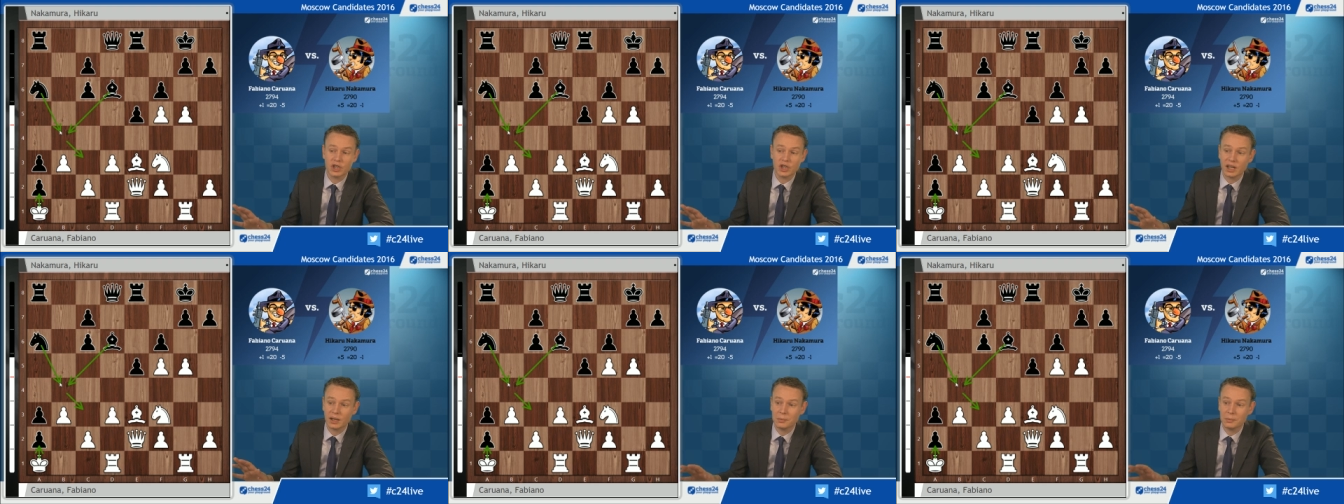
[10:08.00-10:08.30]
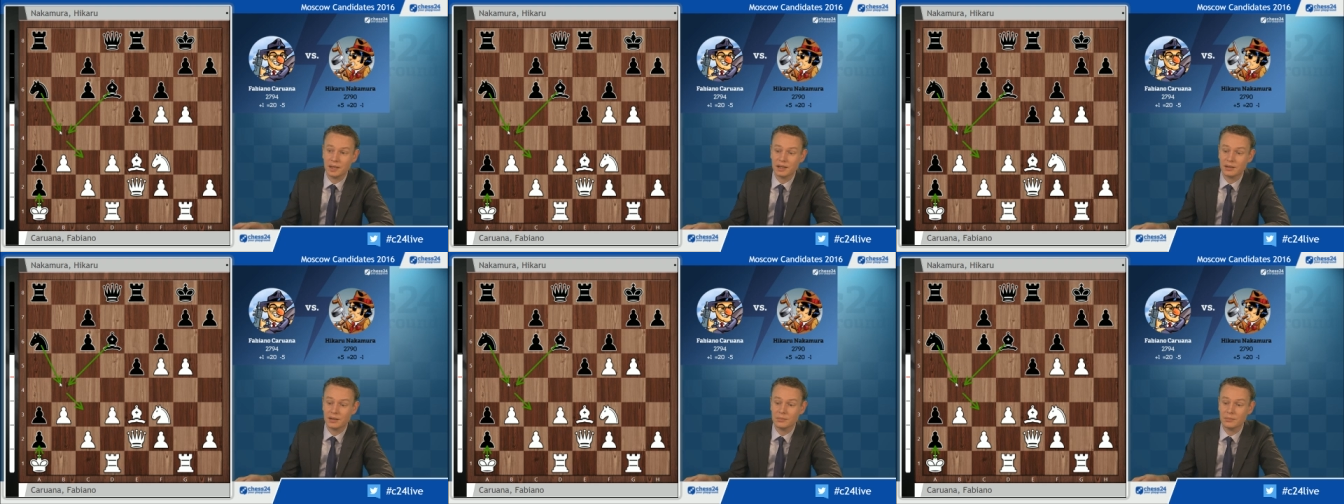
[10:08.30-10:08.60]

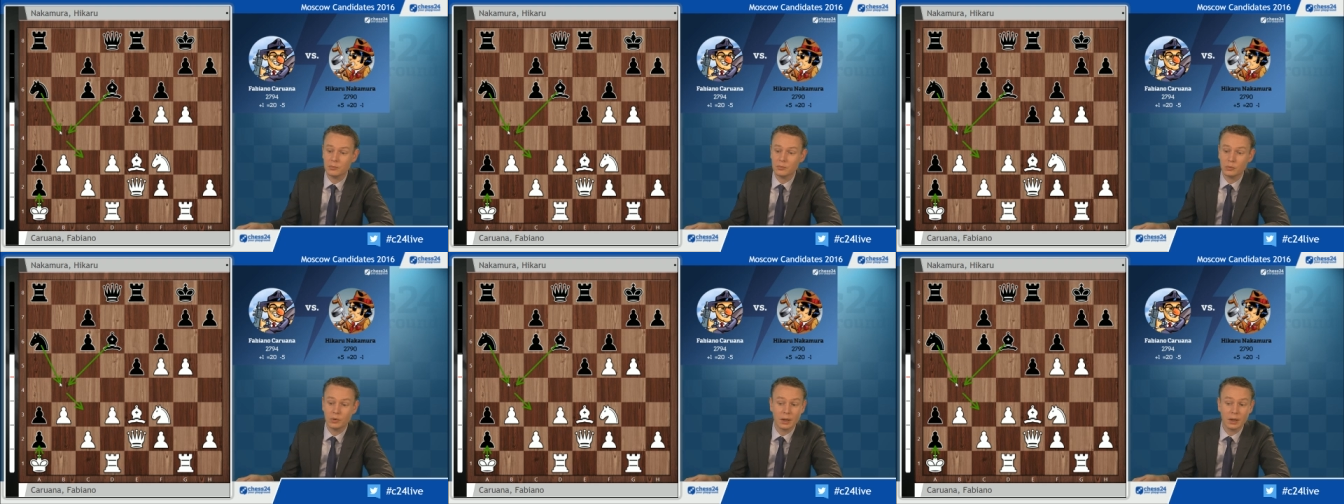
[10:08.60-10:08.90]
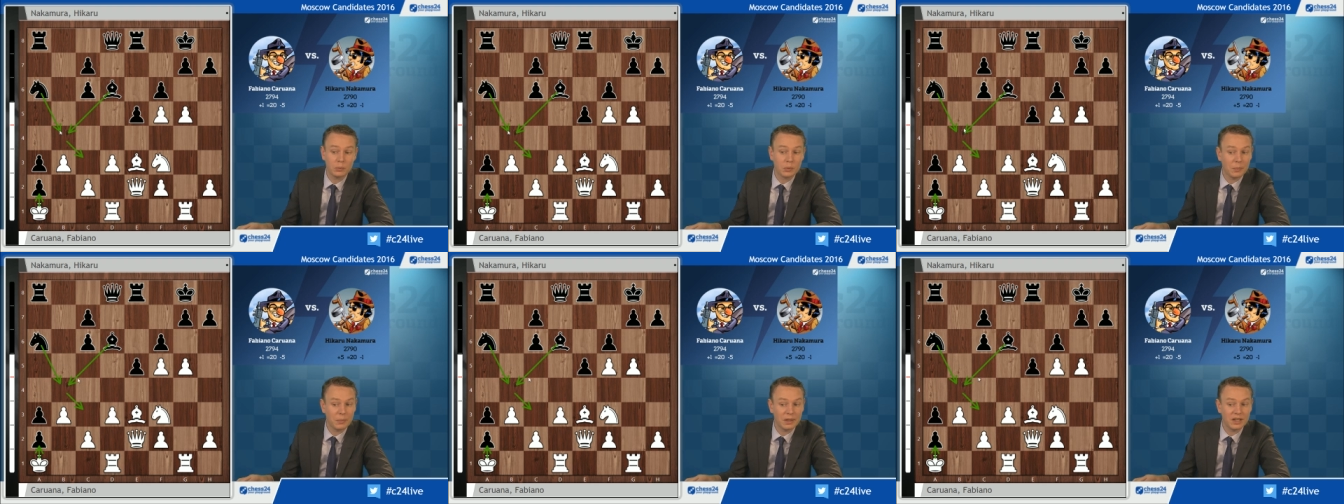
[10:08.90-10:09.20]
checkmate it,
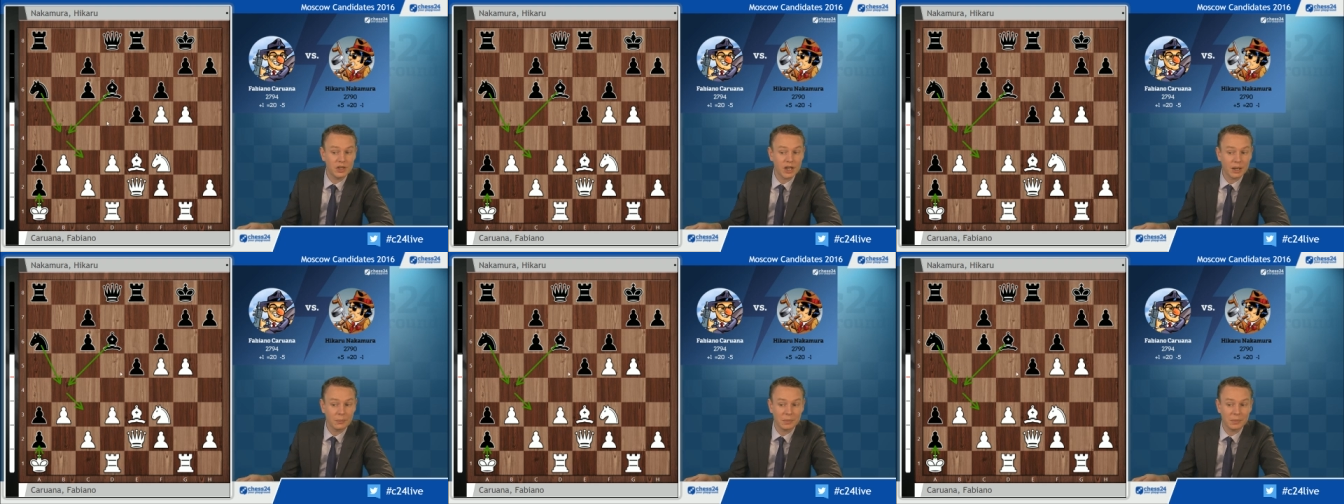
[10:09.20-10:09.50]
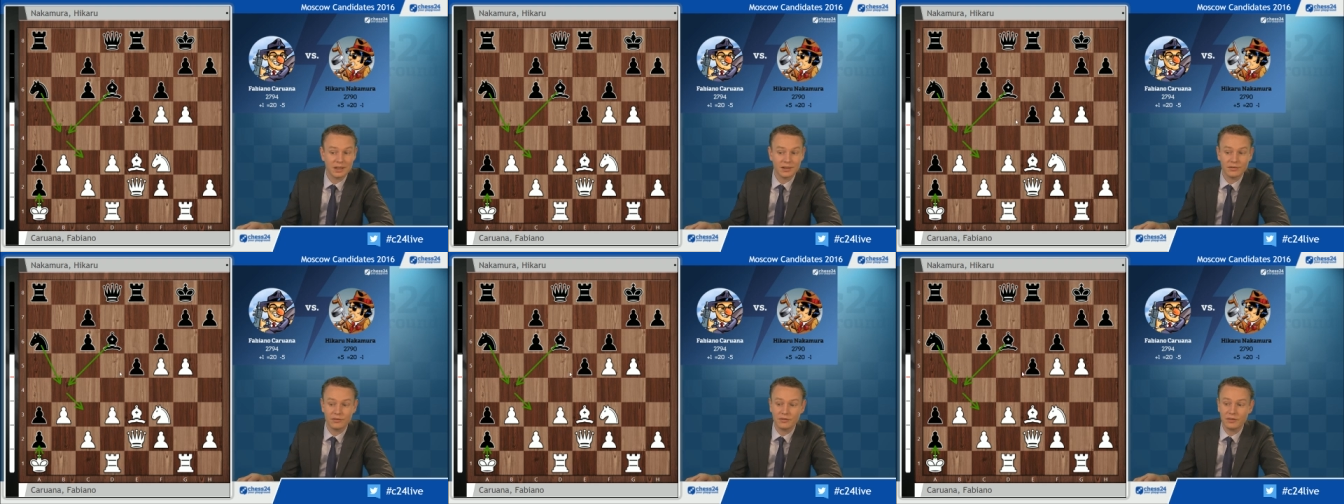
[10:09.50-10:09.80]
white would be
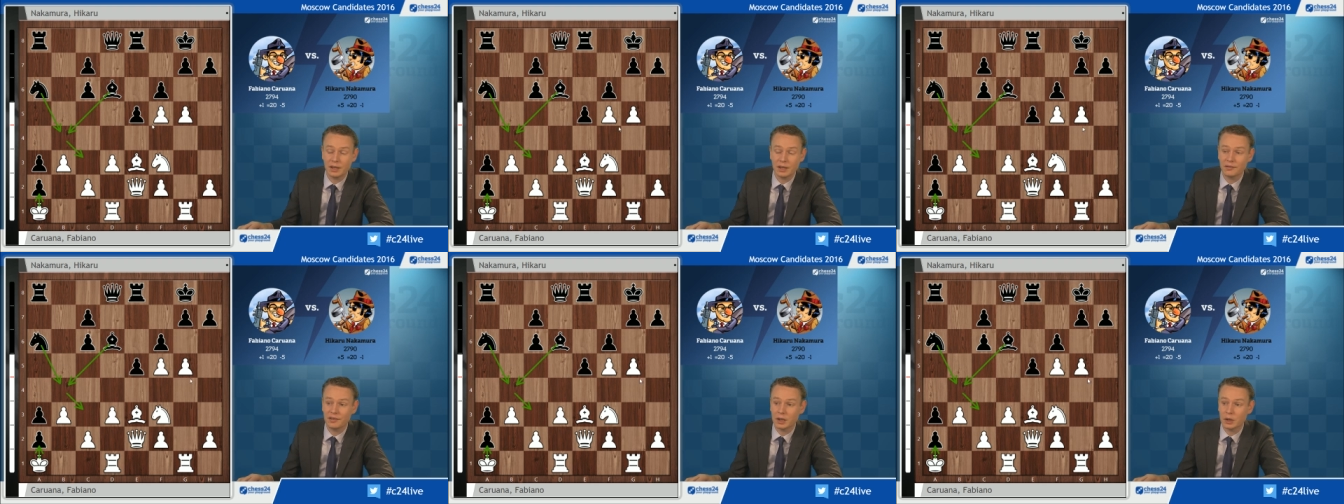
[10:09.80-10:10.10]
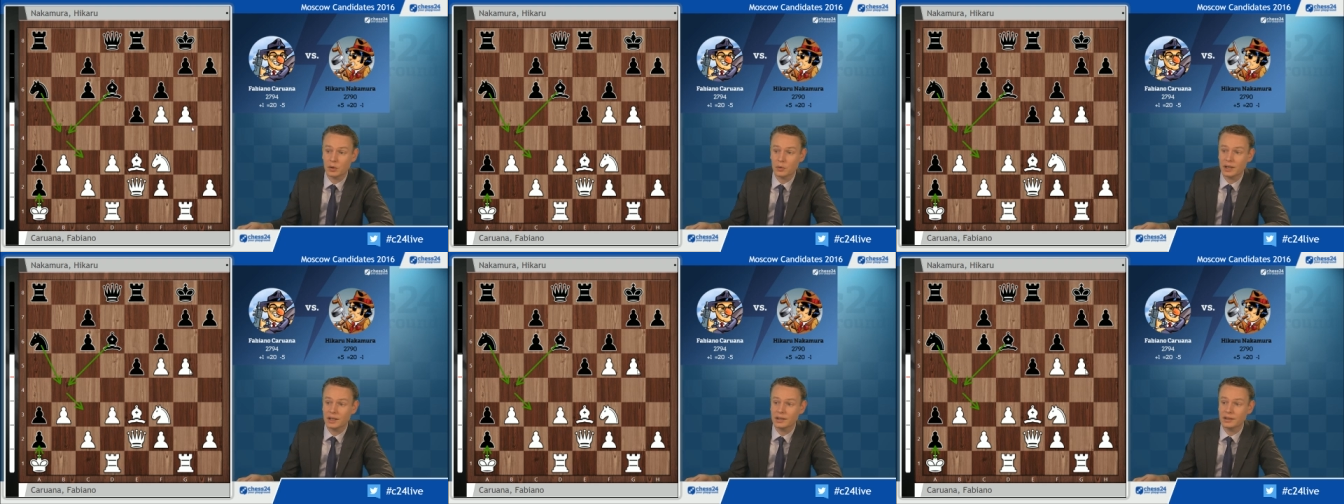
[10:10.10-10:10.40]
checkmated very, very
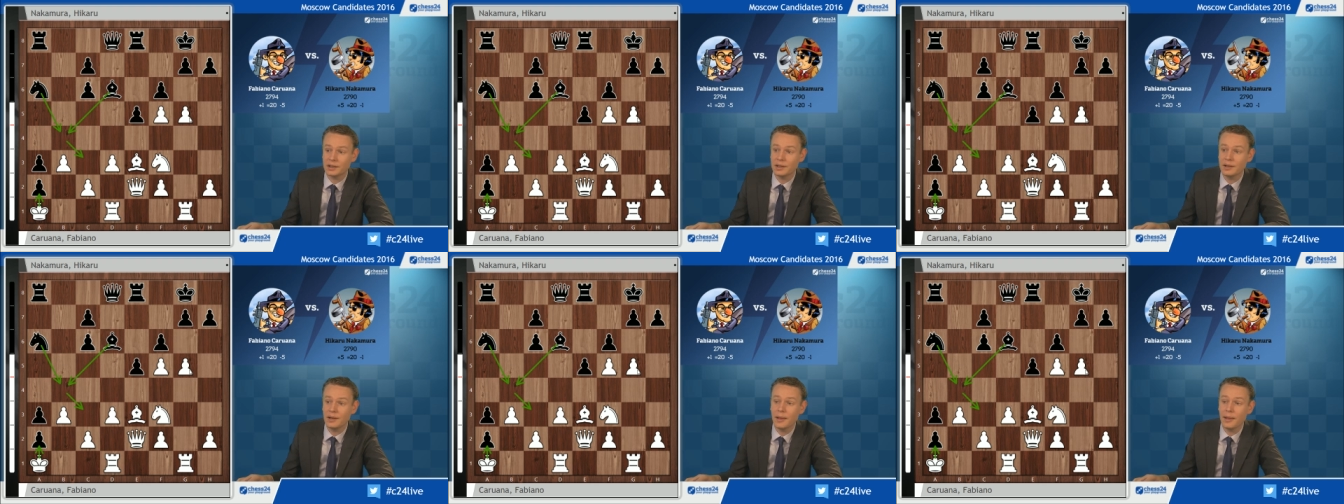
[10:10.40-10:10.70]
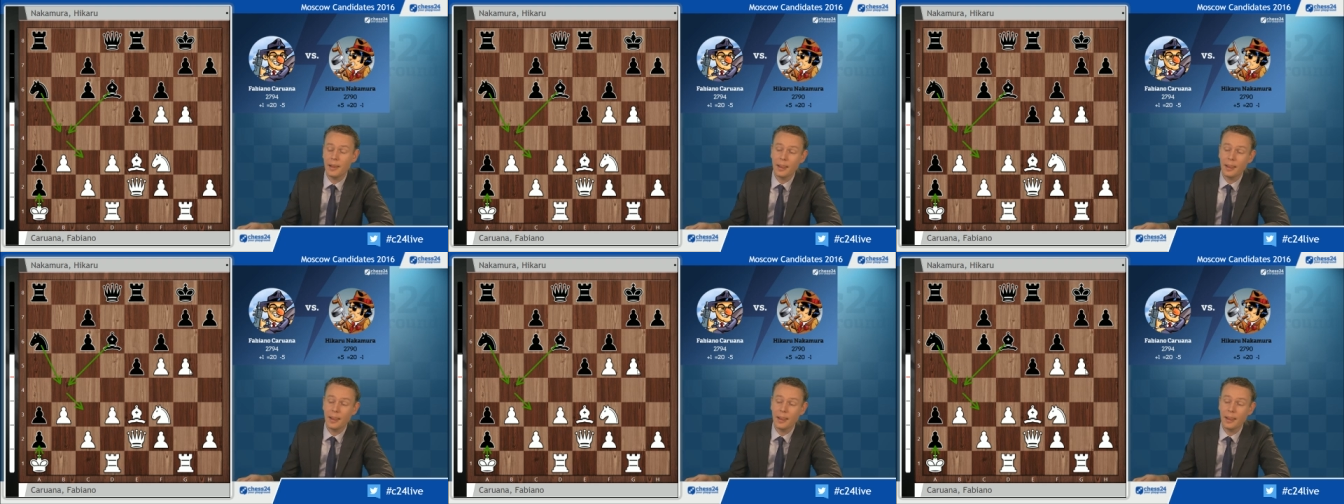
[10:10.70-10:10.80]
quickly,